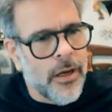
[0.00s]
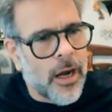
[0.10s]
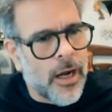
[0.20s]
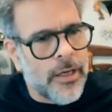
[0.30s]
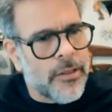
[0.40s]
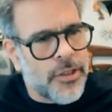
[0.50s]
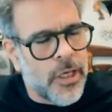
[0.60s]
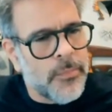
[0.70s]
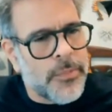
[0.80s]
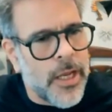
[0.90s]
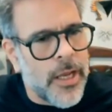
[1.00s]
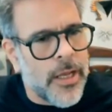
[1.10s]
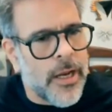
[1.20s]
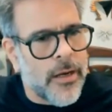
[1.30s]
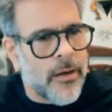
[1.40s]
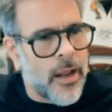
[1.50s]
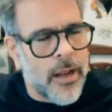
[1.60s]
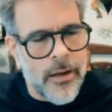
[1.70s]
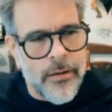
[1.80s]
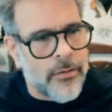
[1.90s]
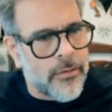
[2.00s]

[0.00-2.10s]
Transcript: I jumped in and